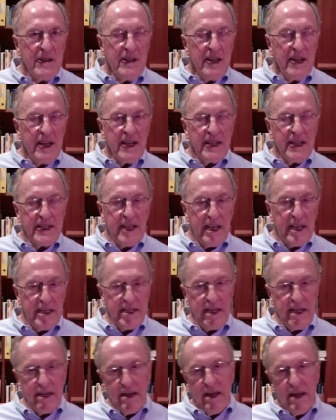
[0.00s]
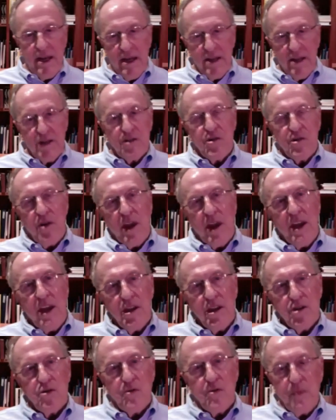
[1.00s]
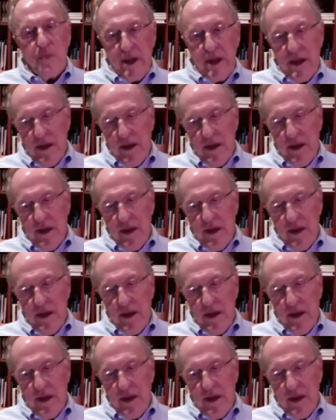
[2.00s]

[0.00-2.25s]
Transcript: and as I said, the training should be